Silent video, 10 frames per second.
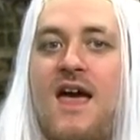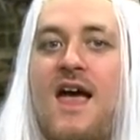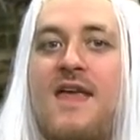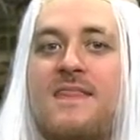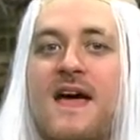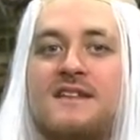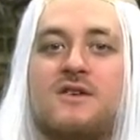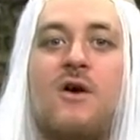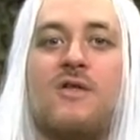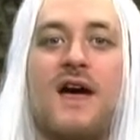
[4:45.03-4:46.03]
And that's
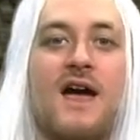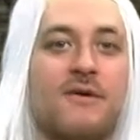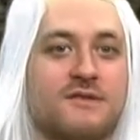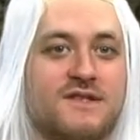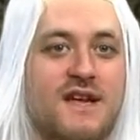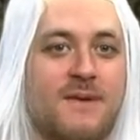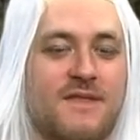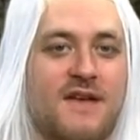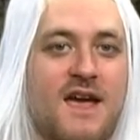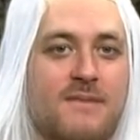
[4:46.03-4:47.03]
all that I will say about
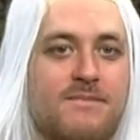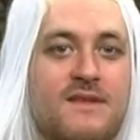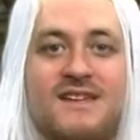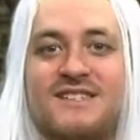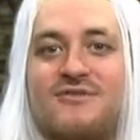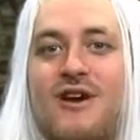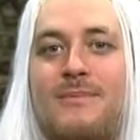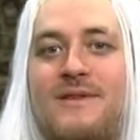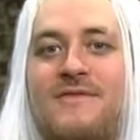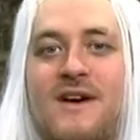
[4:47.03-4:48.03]
the game. It is
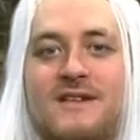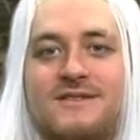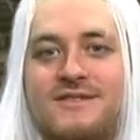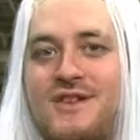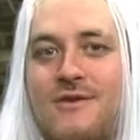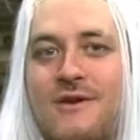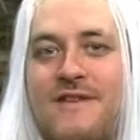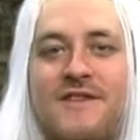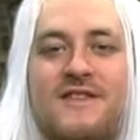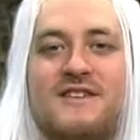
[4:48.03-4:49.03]
incredibly fun, so
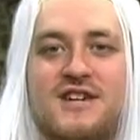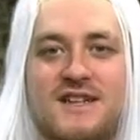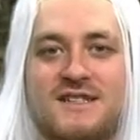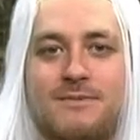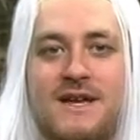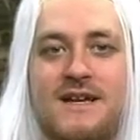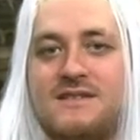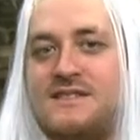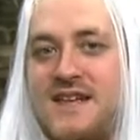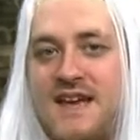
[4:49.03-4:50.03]
if you get the chance to play
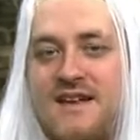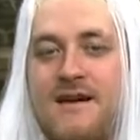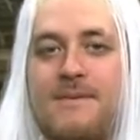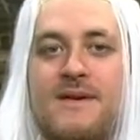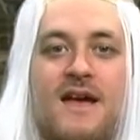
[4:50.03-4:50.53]
it, take it up.